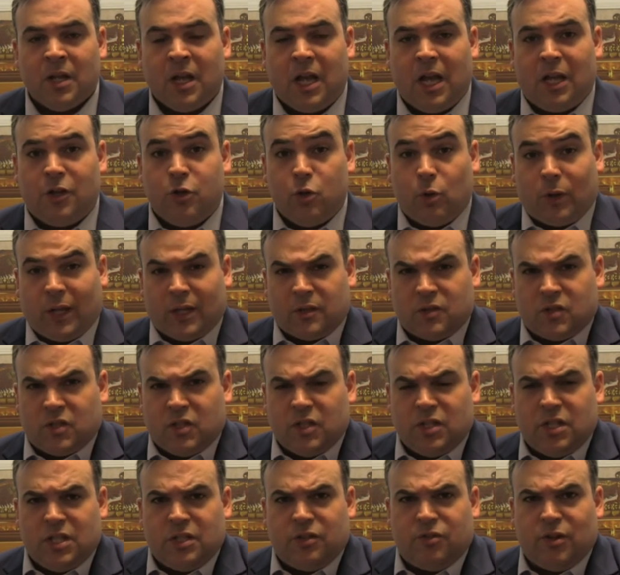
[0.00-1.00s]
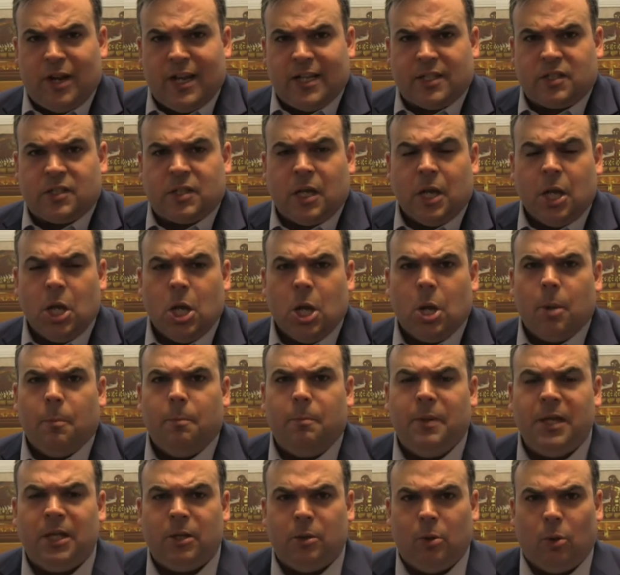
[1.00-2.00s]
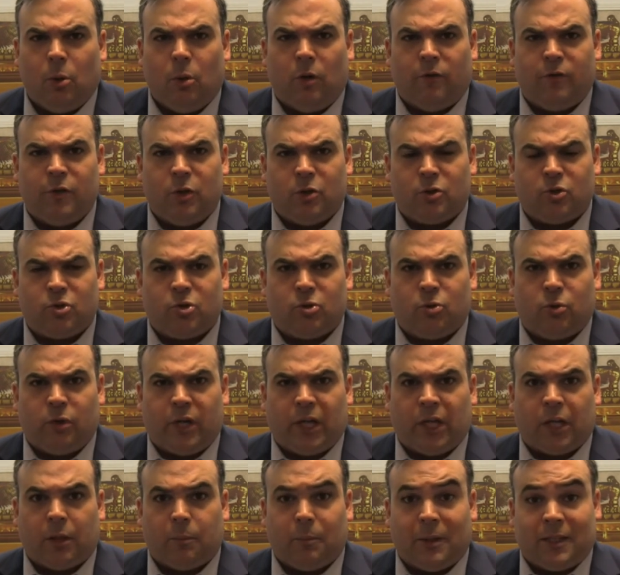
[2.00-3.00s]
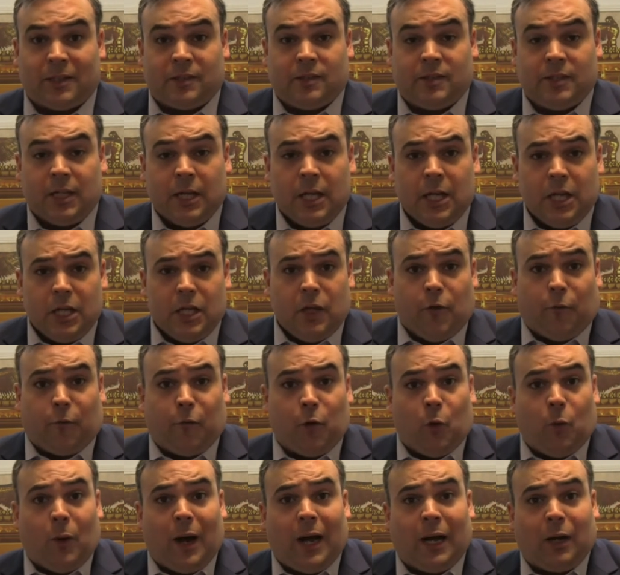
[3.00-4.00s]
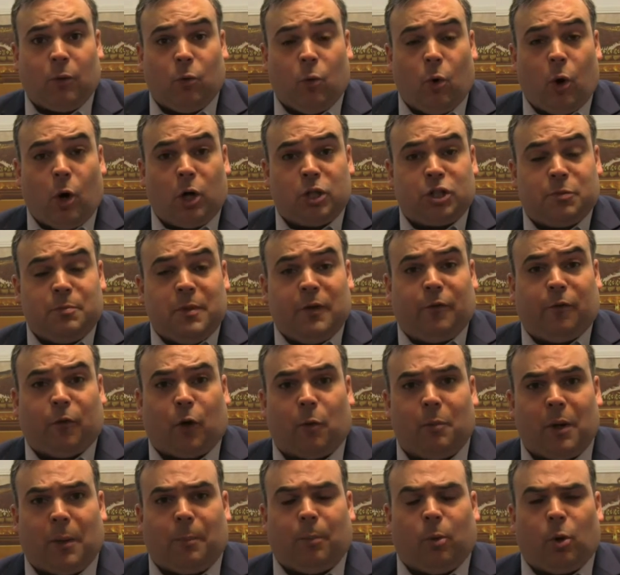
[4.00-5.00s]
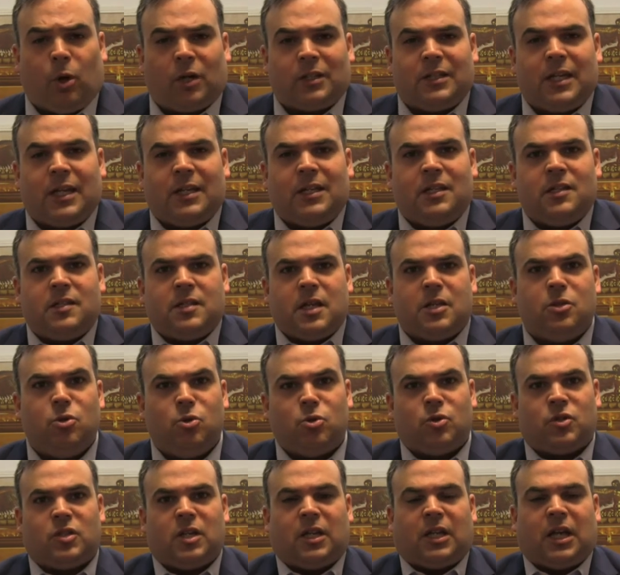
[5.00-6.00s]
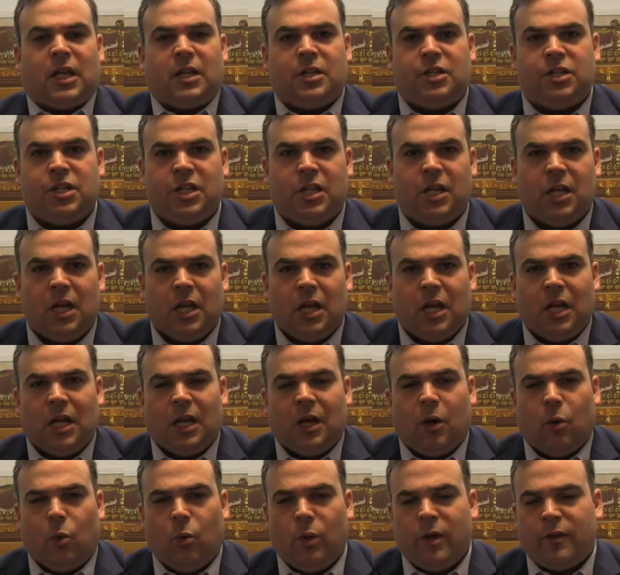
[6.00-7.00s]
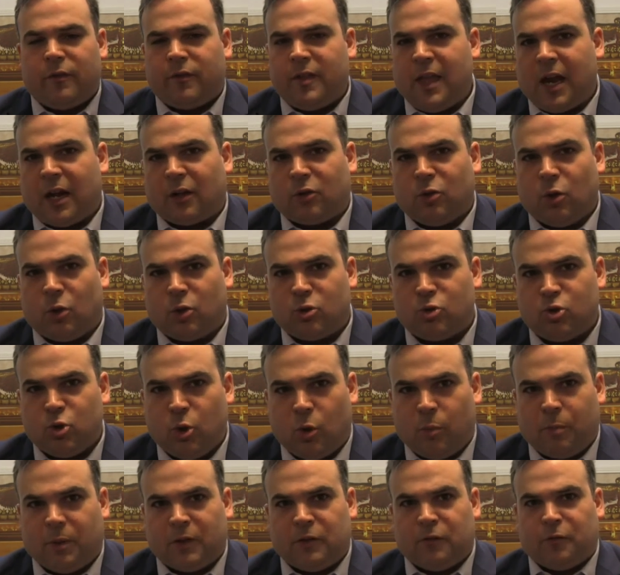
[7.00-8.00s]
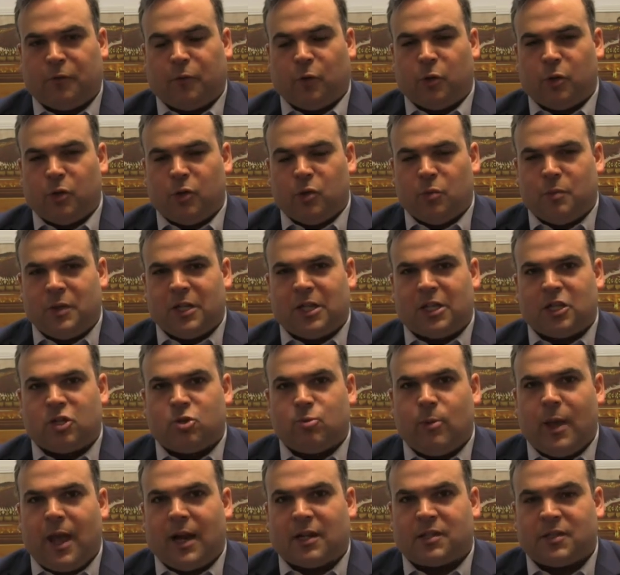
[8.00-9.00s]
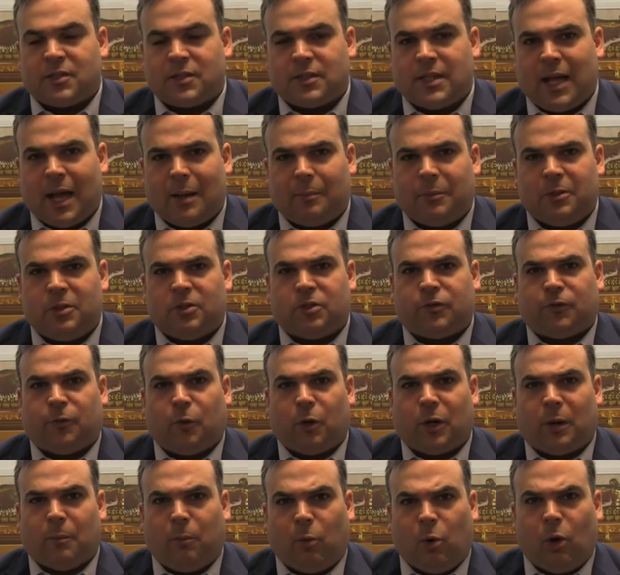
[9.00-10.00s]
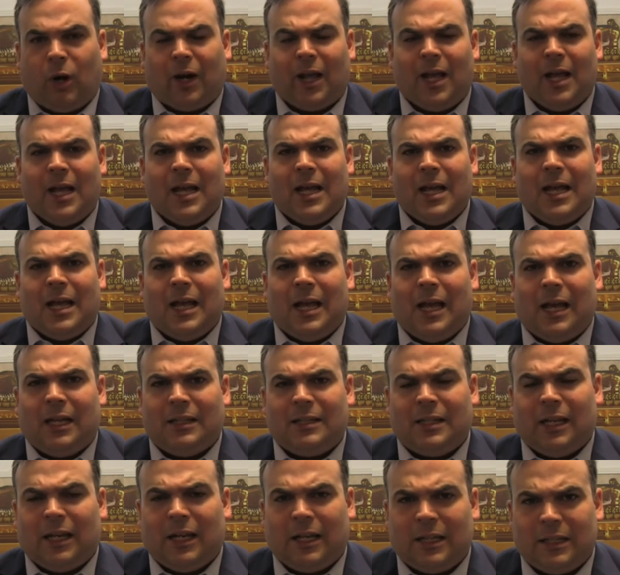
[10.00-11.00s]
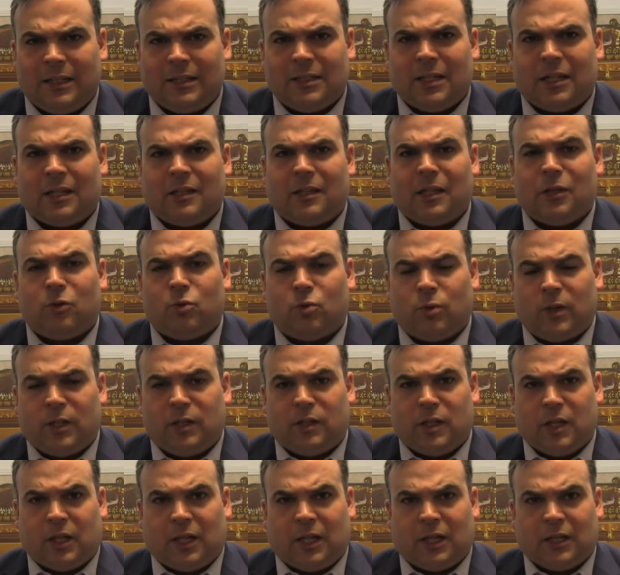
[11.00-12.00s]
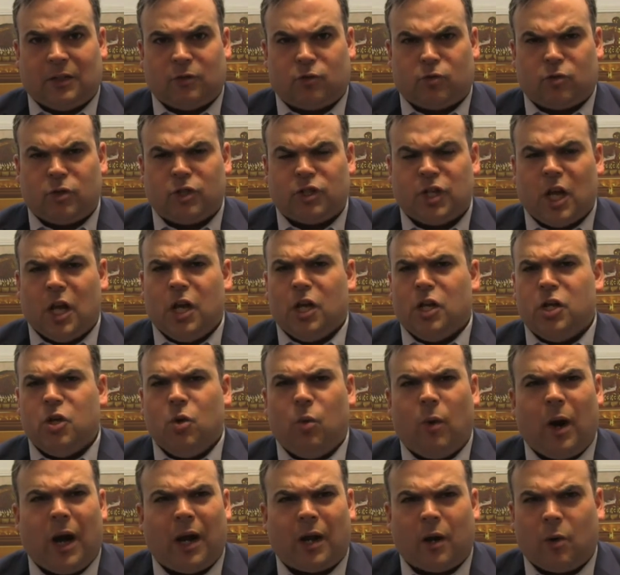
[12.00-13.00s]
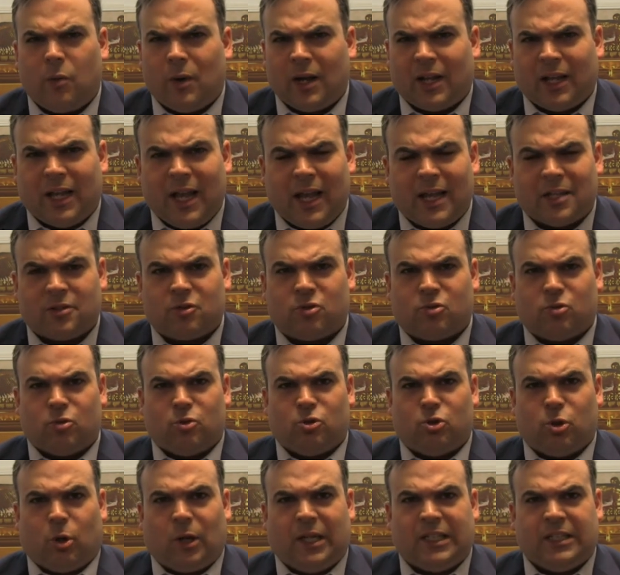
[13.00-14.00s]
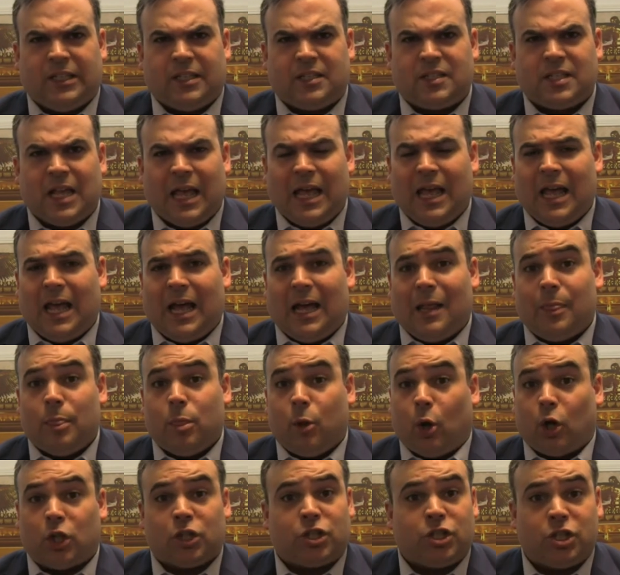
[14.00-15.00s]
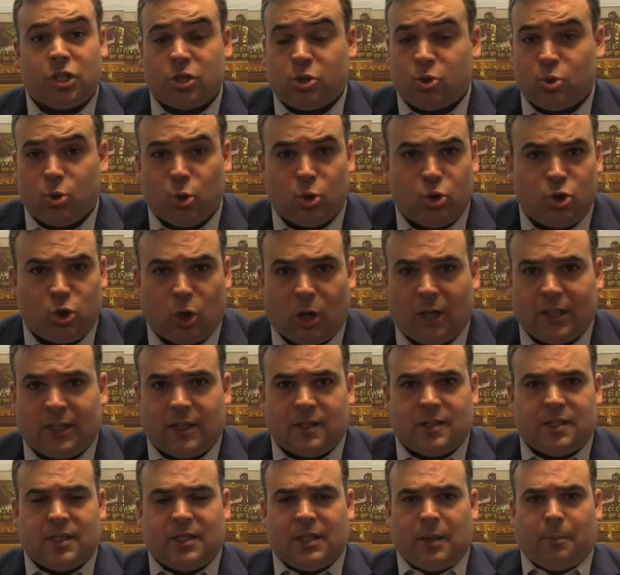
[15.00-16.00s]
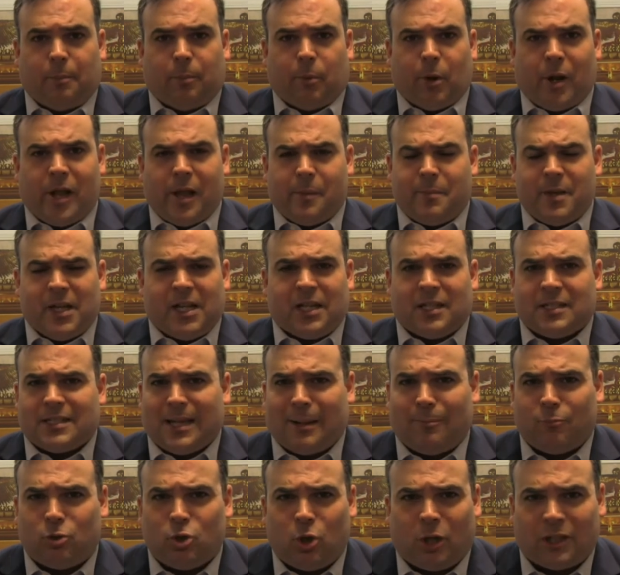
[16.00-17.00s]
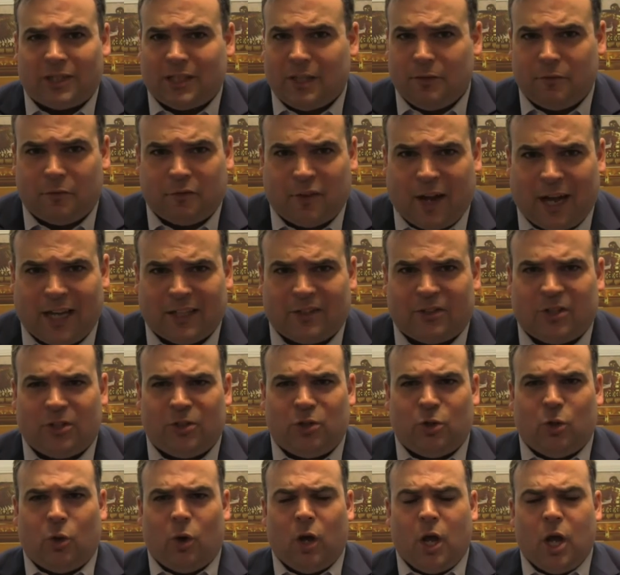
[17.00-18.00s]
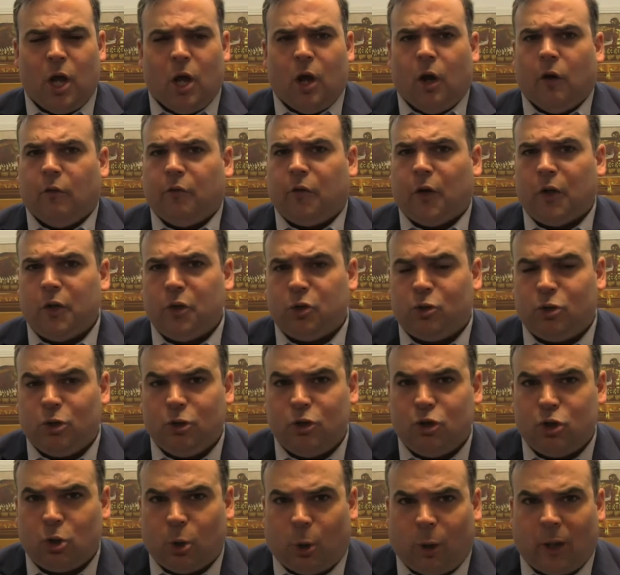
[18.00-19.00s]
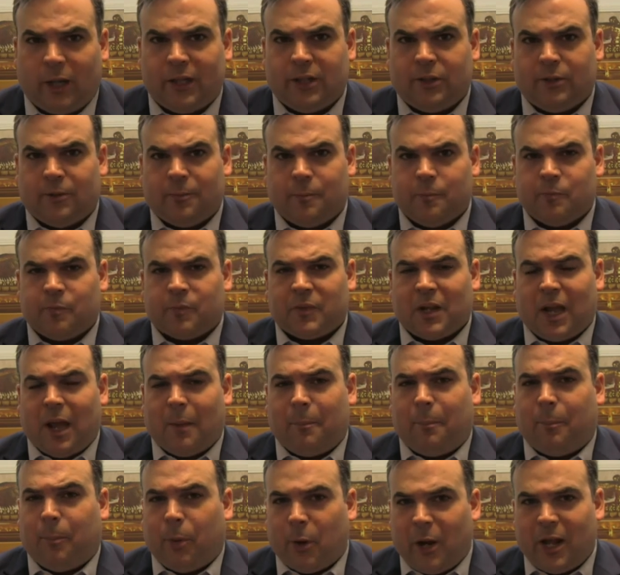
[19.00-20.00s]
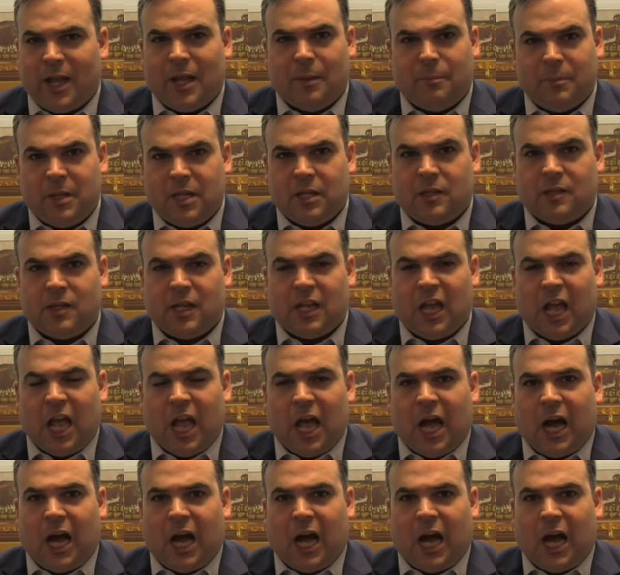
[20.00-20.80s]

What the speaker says: And you can see the address below of your screen. But if you are watching me from abroad, there is a UCKG with their doors open for you because we are established for more than 120 countries. You are our guest to join us and not just to join us in the prayer, because I'm not inviting you for you to join a prayer meeting.